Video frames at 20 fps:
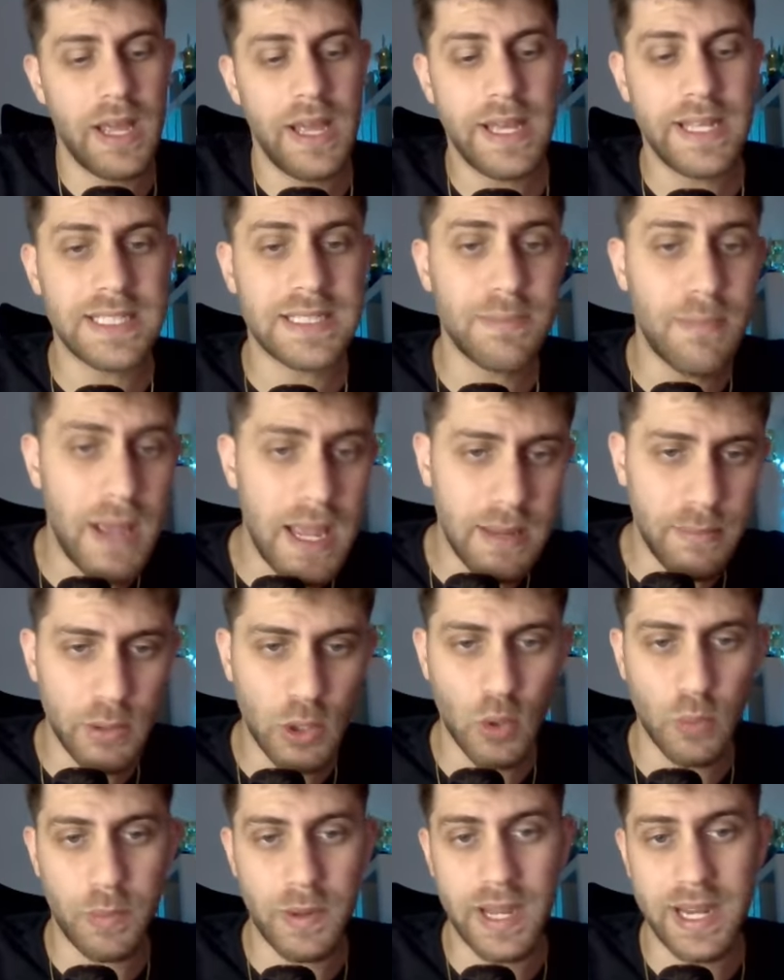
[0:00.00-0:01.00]
is maybe
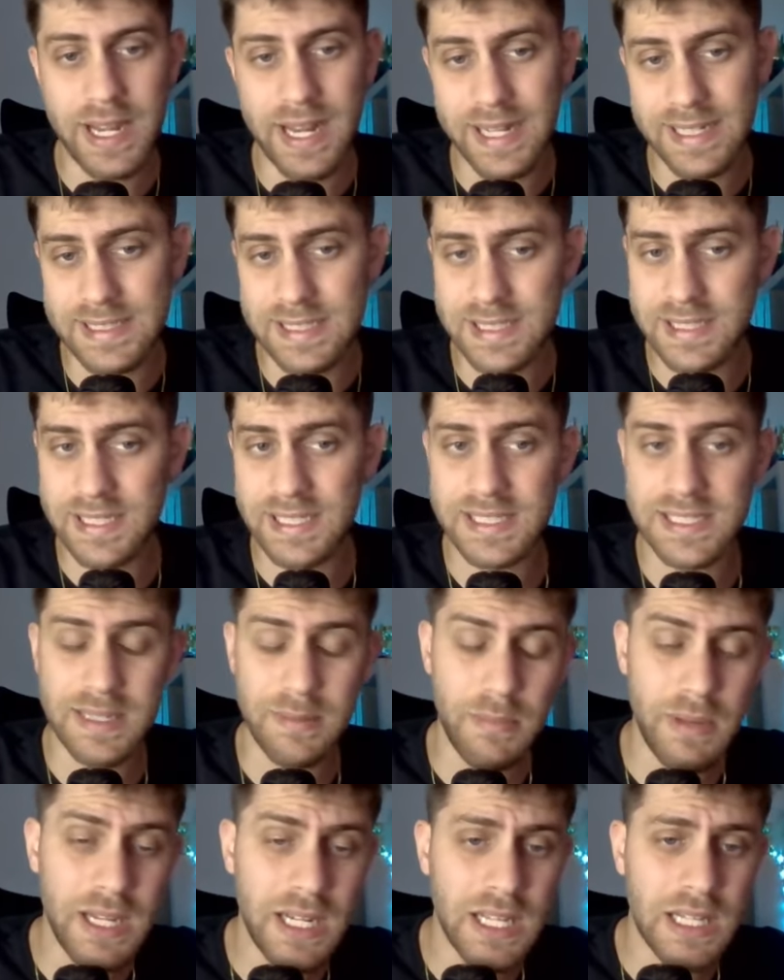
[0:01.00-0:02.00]
to play knight c6
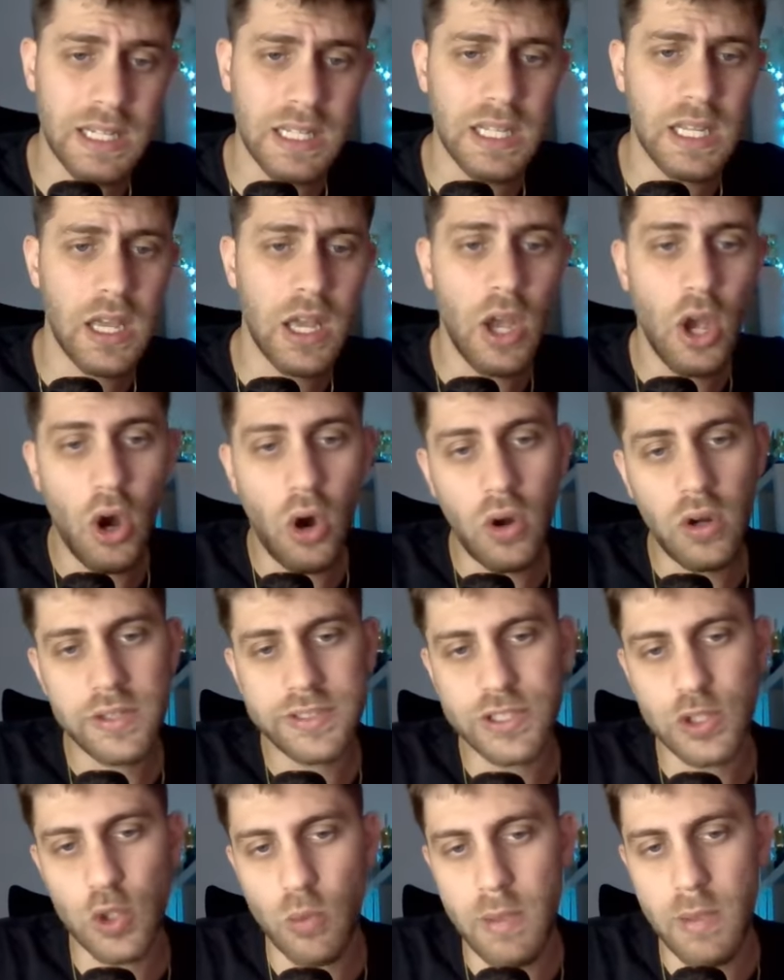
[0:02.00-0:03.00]
immediately,
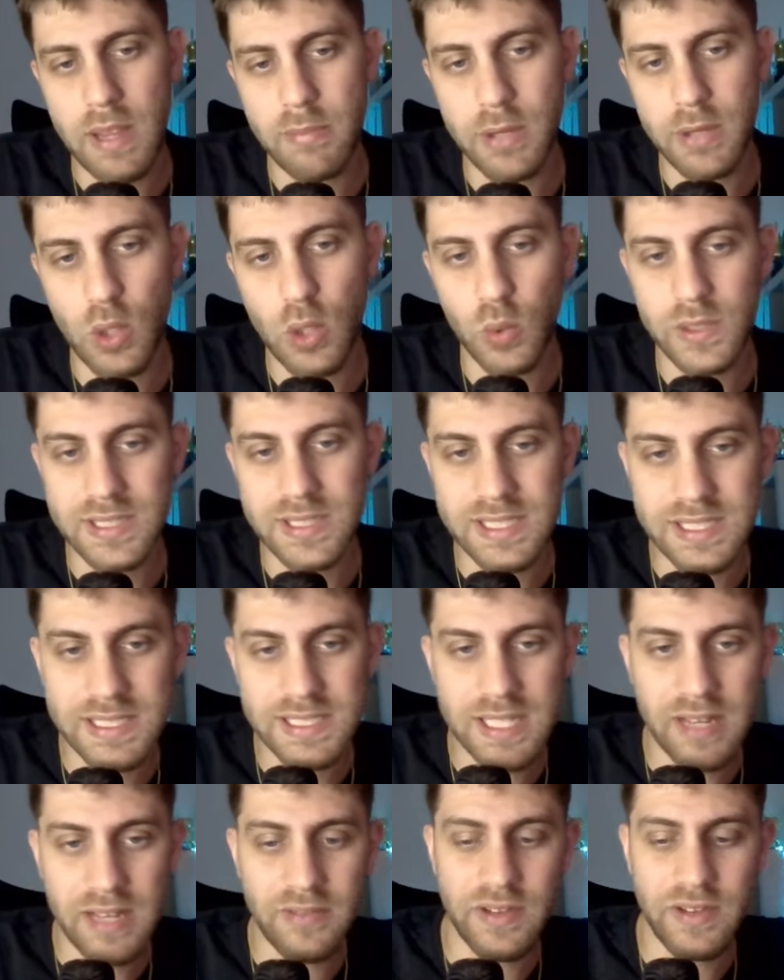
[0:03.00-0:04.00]
also maybe queen
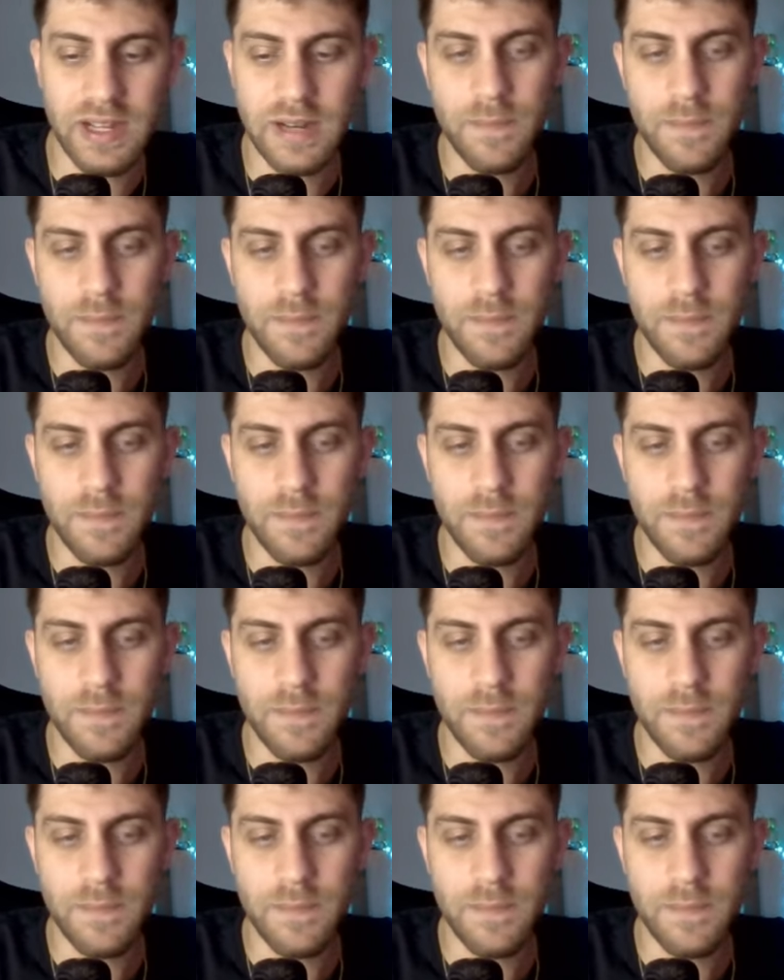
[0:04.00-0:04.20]
c7,